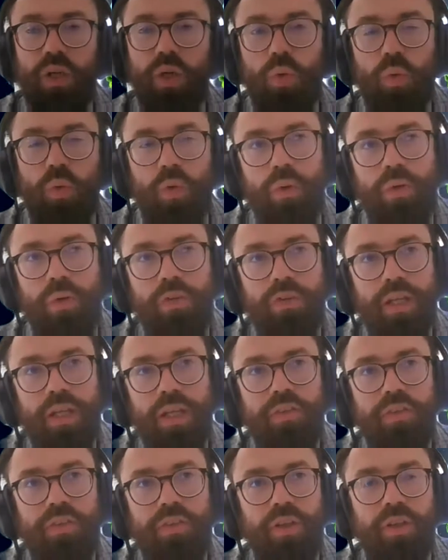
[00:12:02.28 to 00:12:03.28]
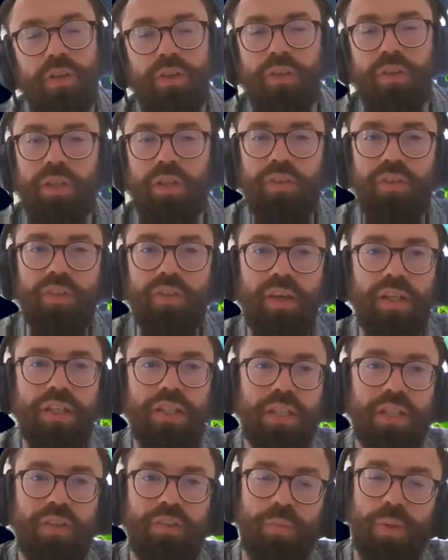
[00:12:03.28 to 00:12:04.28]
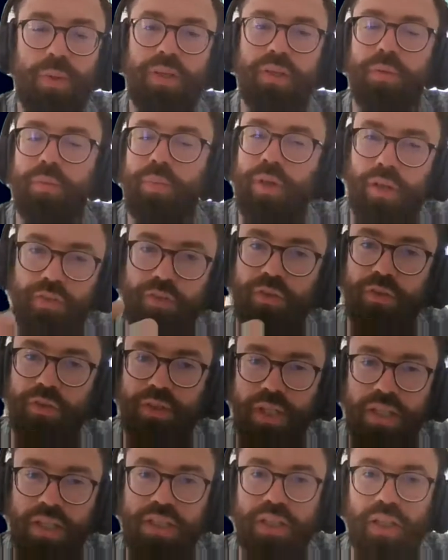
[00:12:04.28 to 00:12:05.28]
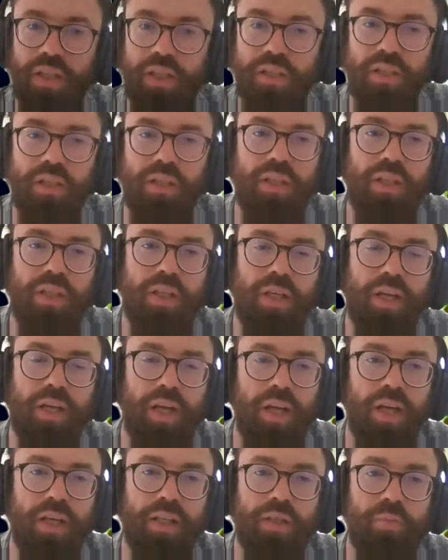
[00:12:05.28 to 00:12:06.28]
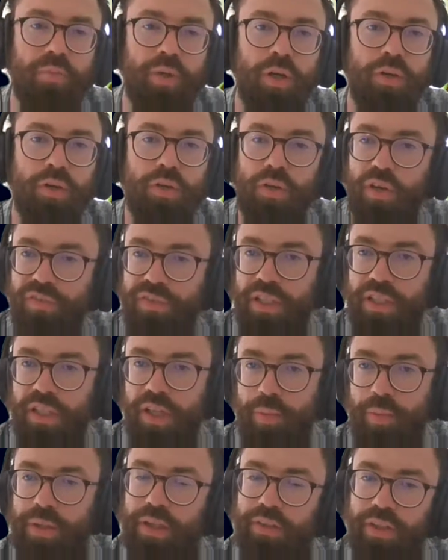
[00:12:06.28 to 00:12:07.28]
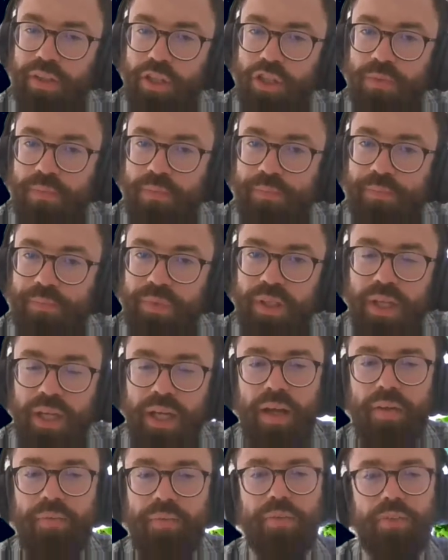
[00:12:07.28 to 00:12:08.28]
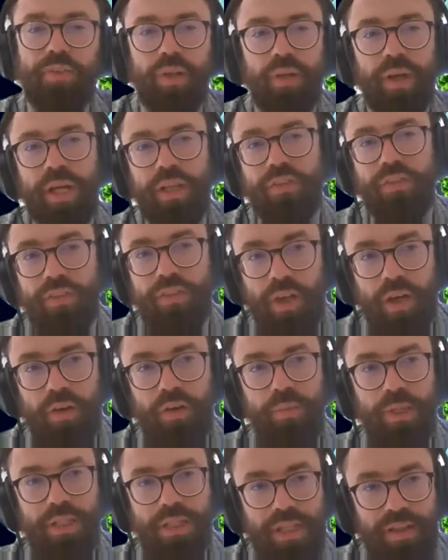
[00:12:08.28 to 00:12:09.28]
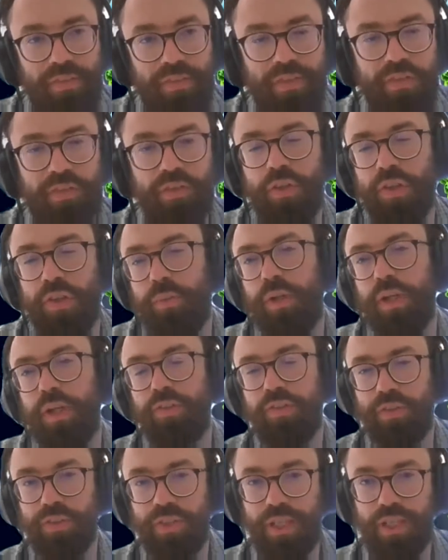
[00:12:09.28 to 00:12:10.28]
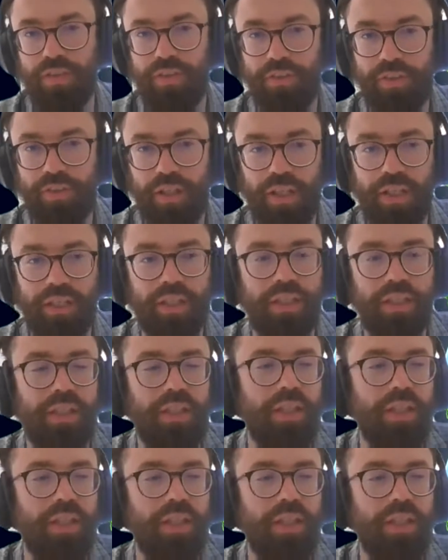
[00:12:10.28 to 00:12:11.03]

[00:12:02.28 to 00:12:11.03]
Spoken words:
What we'd say is, this event is about the personal data component of decarbonisation. So hence our repeated emphasis on the personal data side.